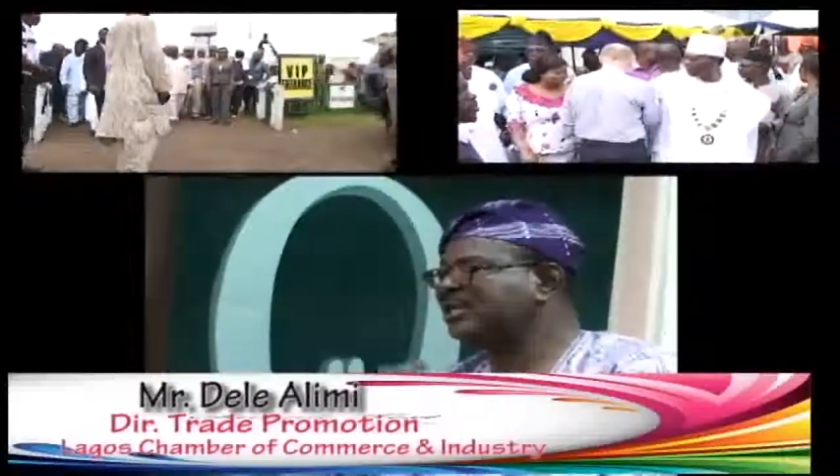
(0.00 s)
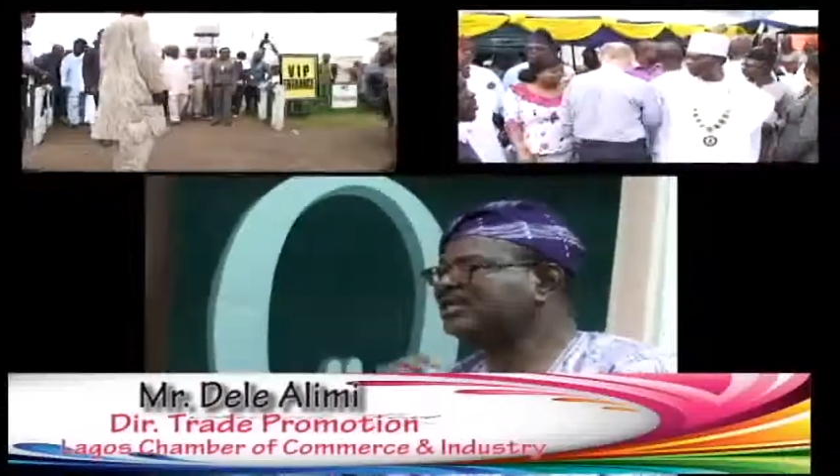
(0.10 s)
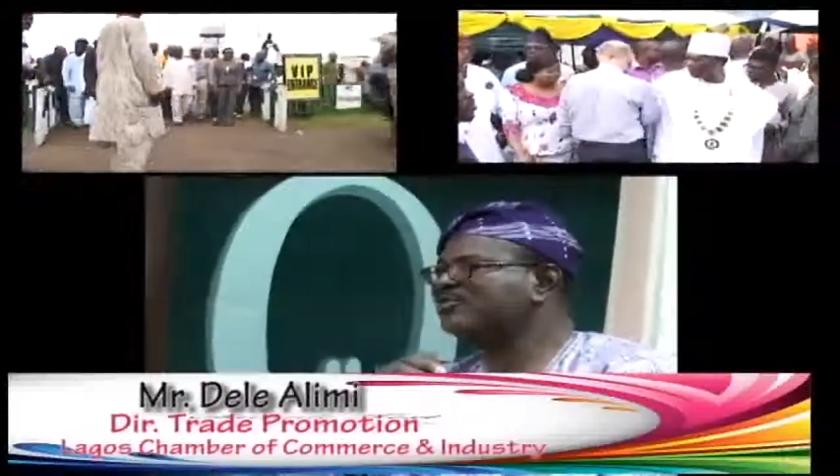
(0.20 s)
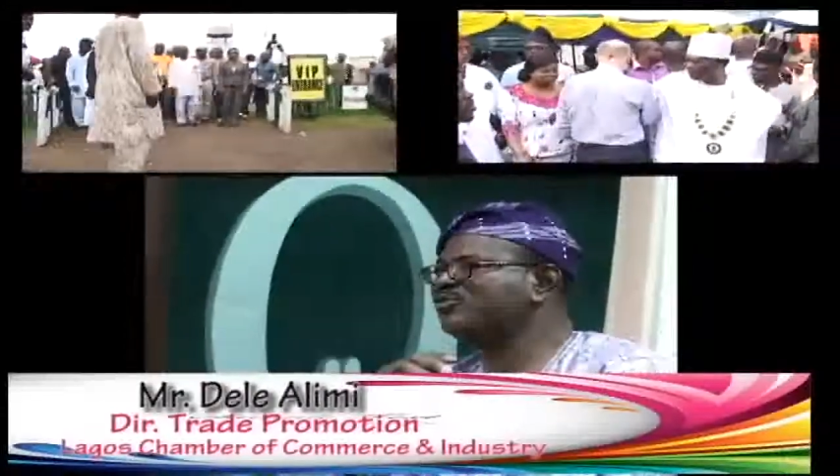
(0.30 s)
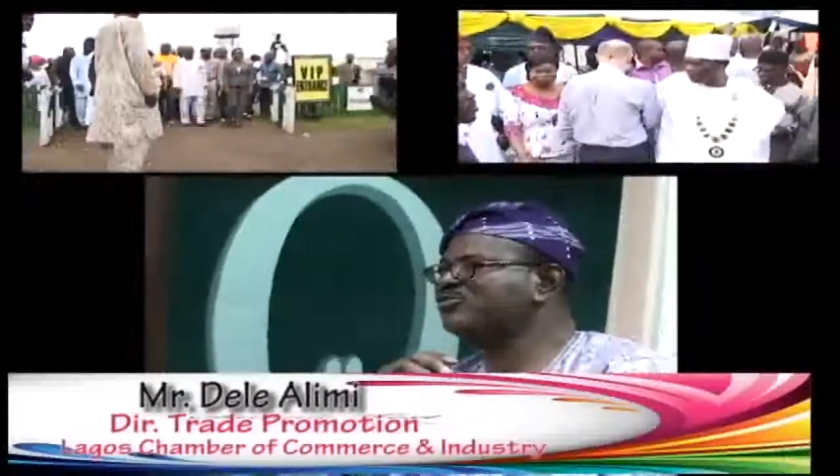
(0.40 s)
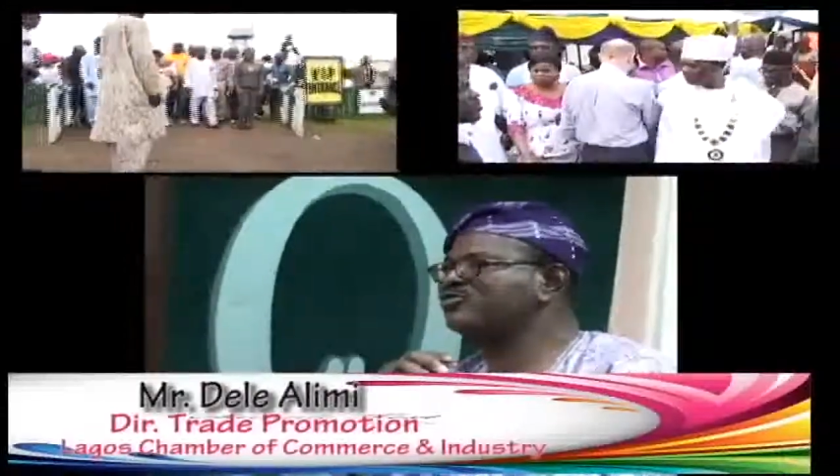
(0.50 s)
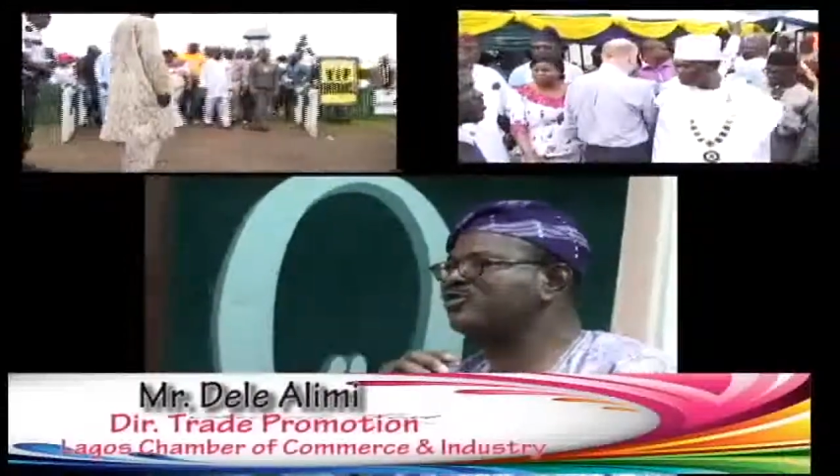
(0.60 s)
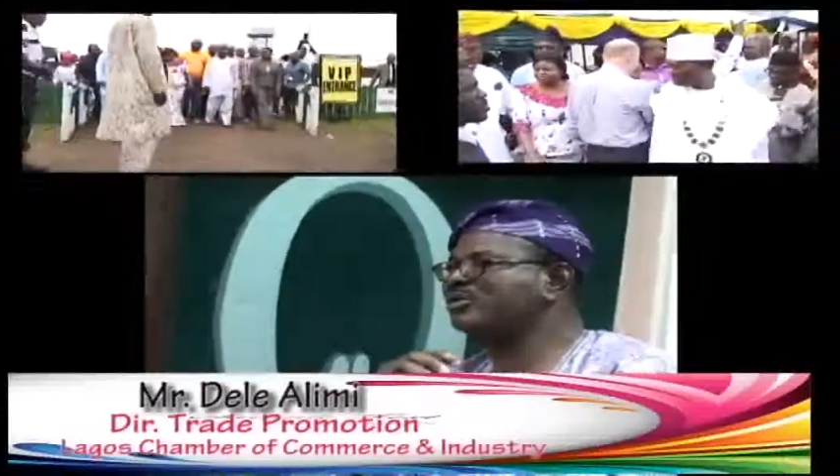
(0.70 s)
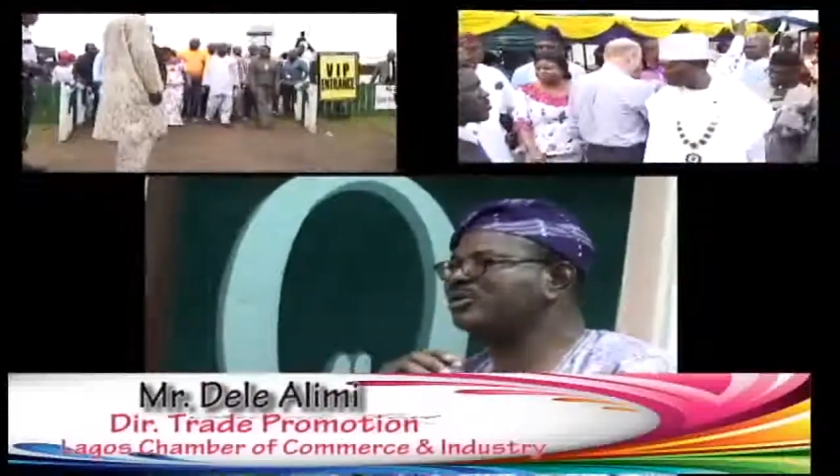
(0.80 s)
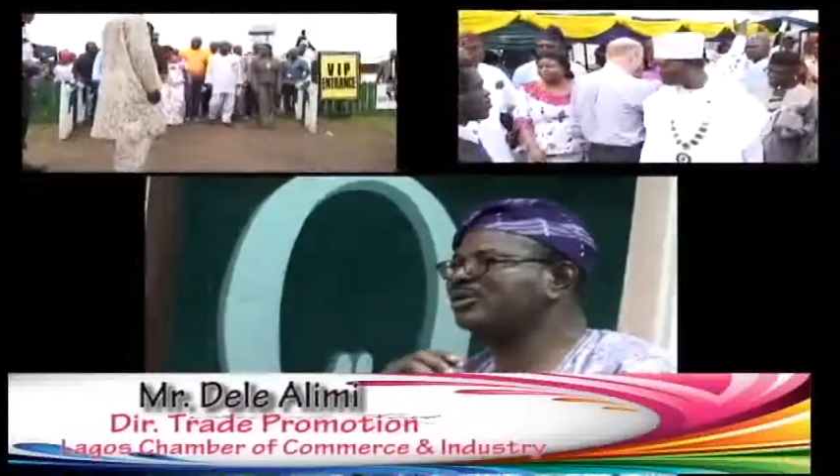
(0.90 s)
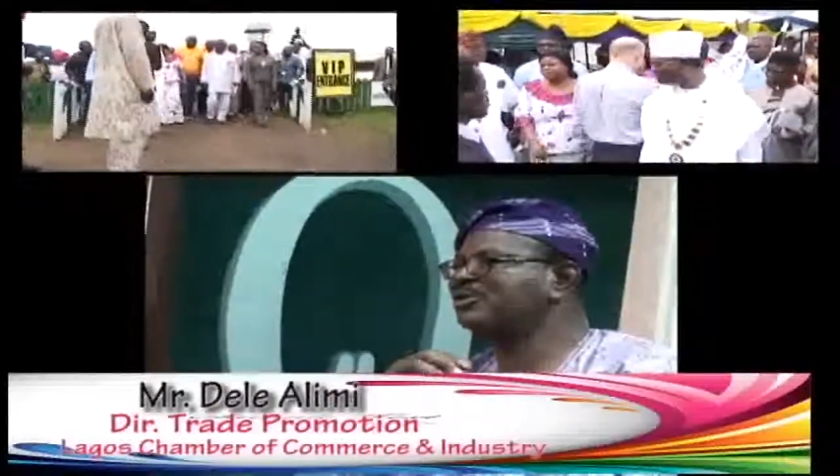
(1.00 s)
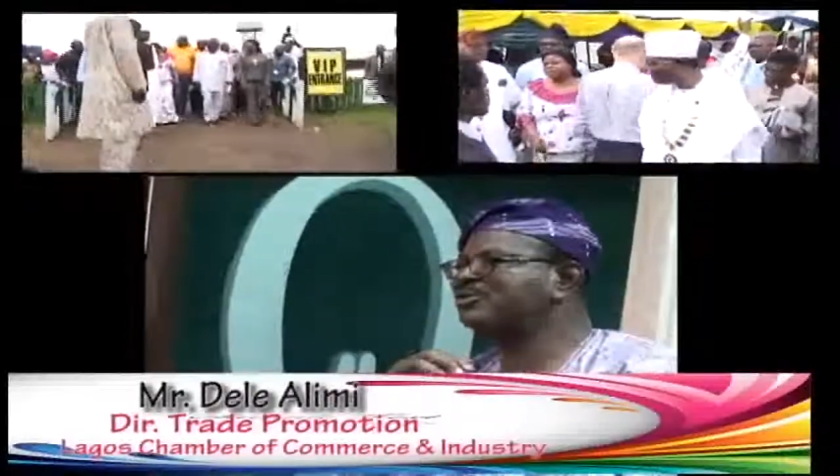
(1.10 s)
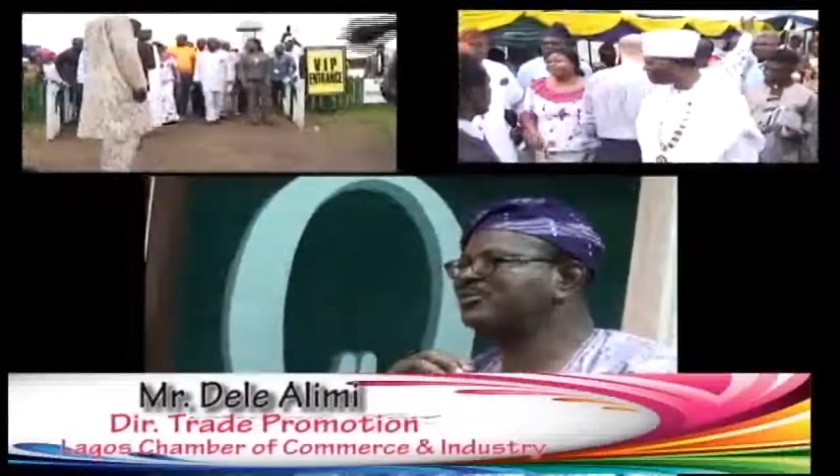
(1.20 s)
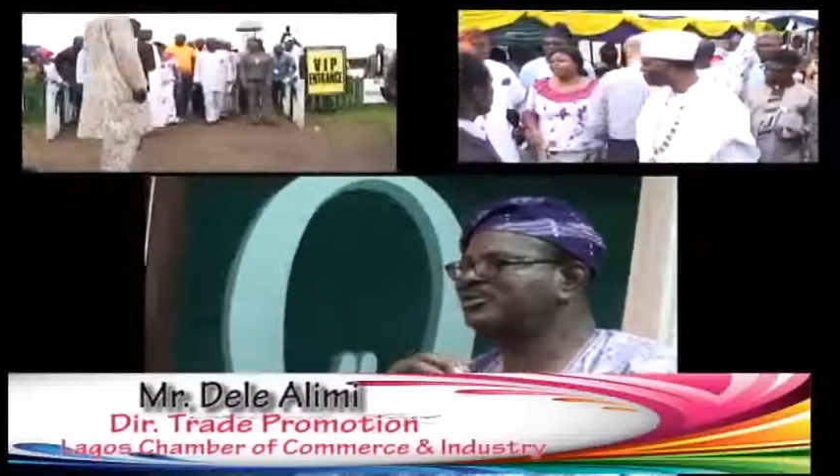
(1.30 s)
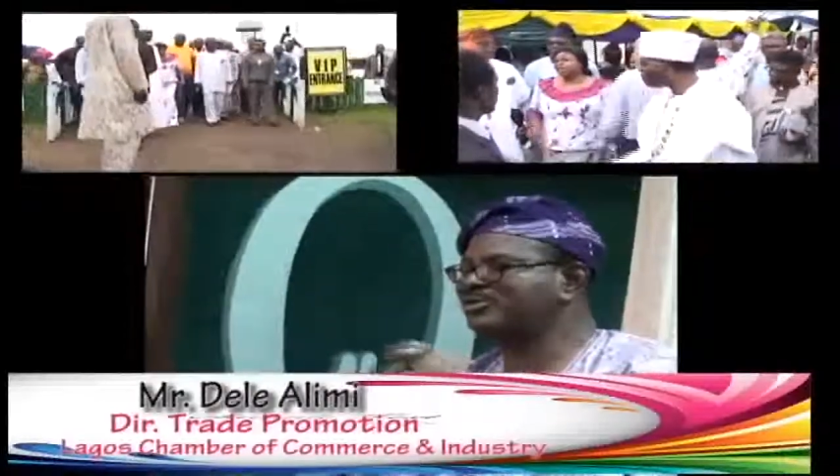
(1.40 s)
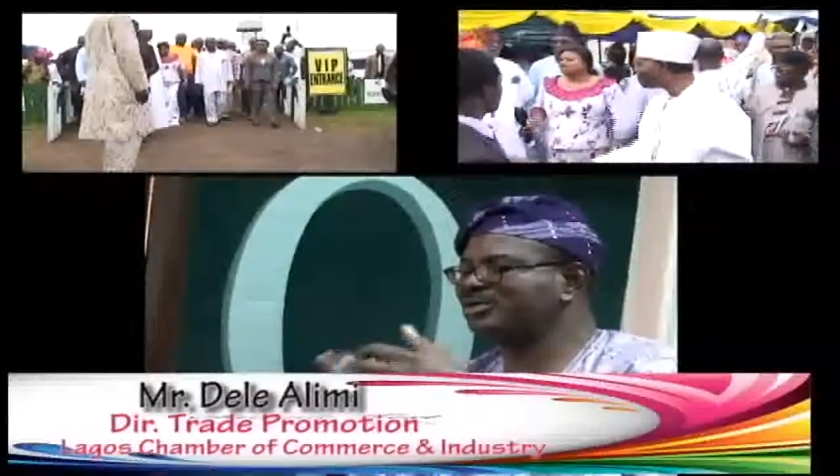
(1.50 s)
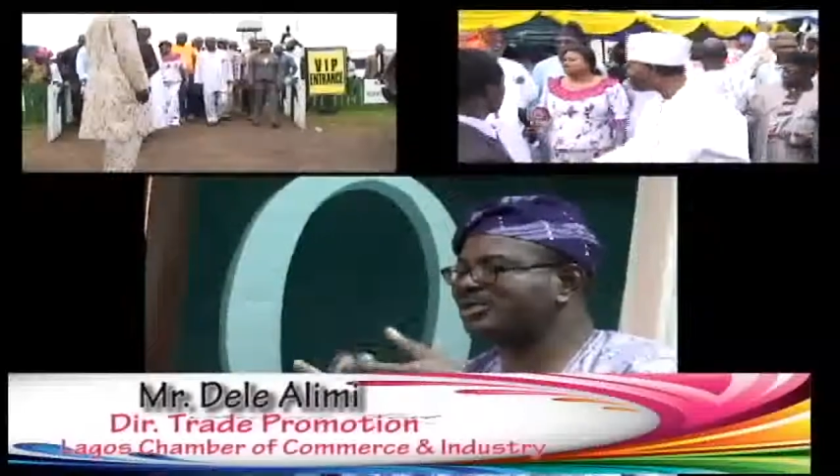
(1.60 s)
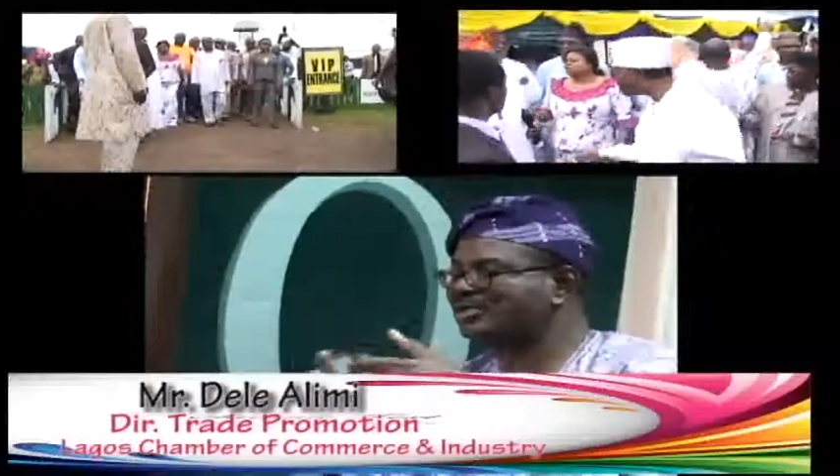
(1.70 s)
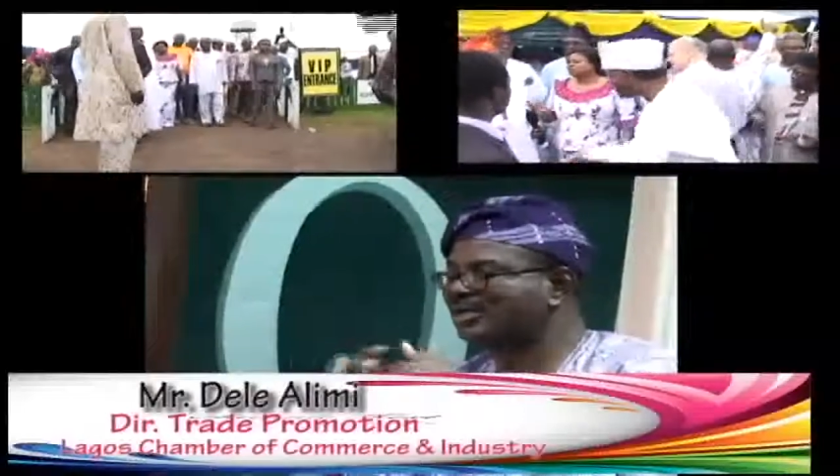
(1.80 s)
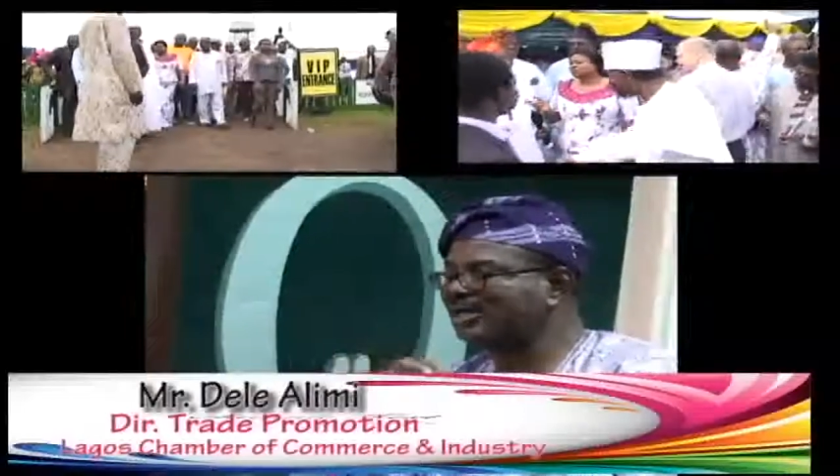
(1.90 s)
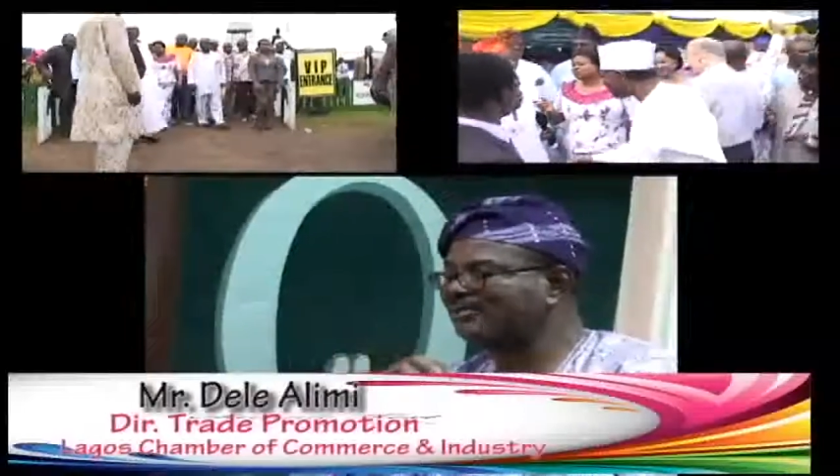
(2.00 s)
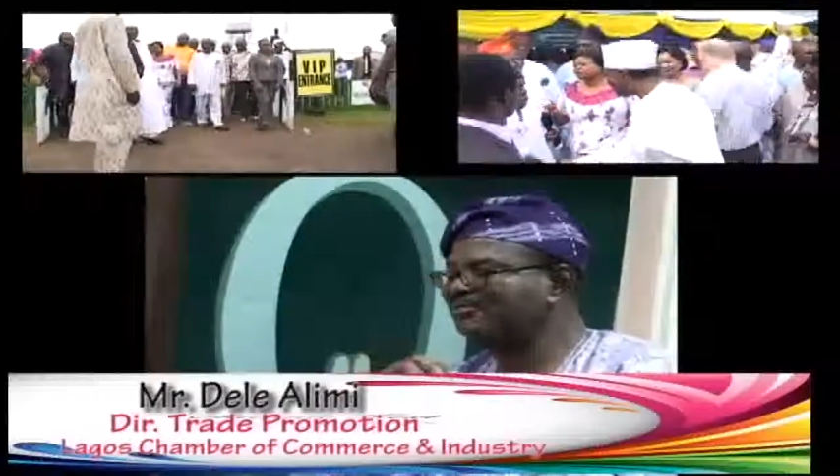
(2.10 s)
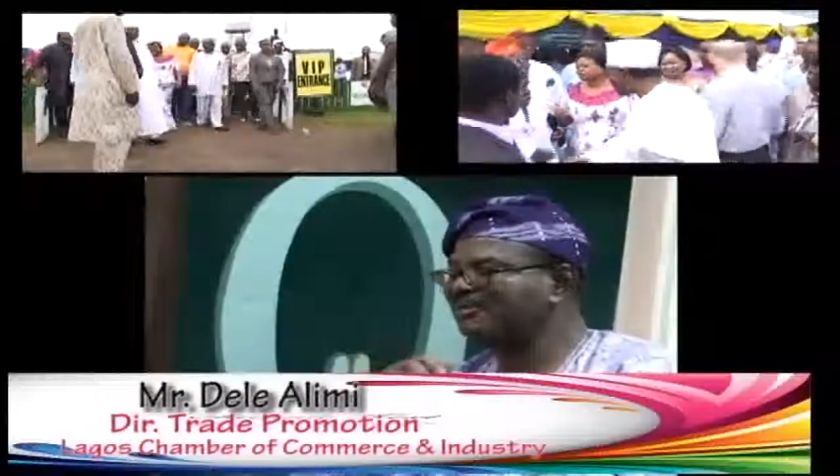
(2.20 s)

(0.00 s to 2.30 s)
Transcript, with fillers: And when we wanted to do this um,